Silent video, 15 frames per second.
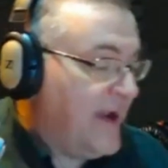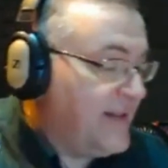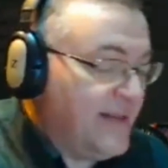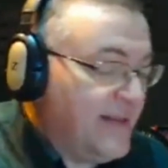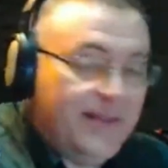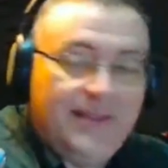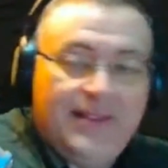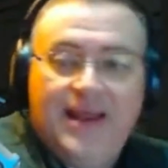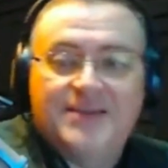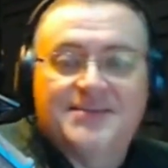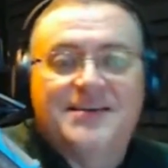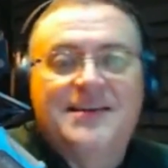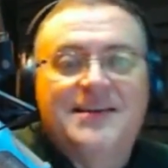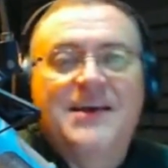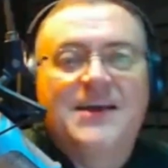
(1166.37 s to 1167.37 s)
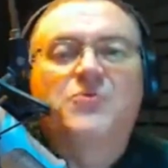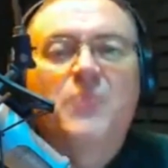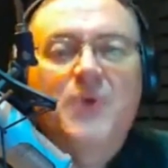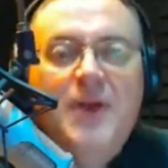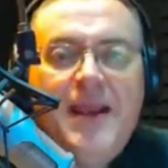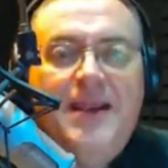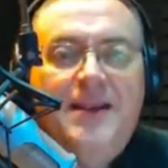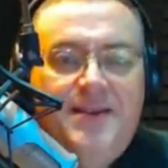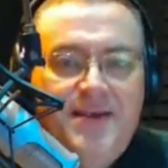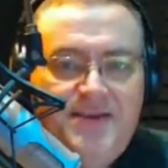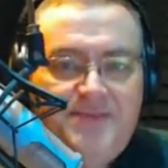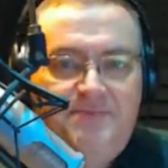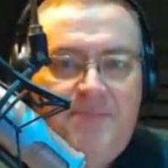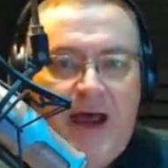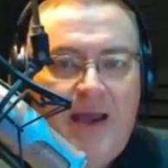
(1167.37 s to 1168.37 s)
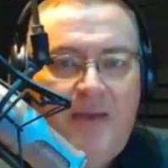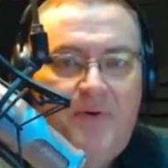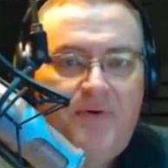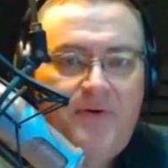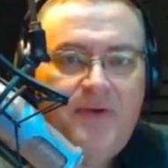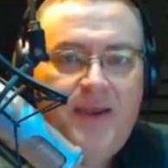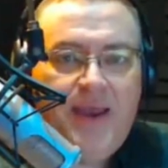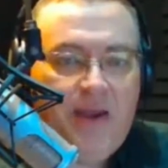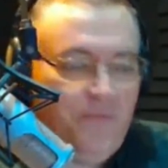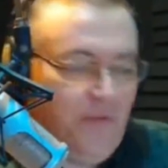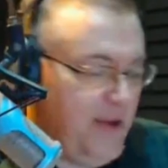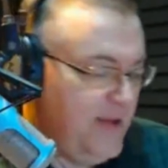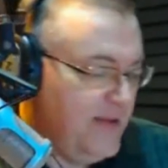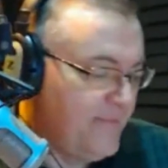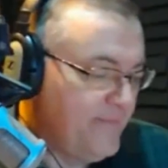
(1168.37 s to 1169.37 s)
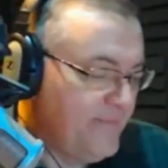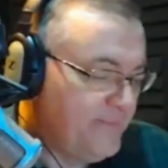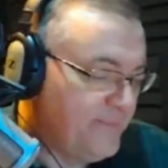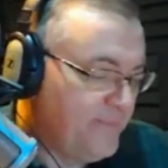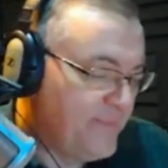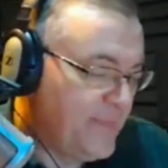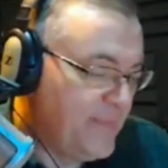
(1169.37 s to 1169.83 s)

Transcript: in fact, let's read this Bible. Can we?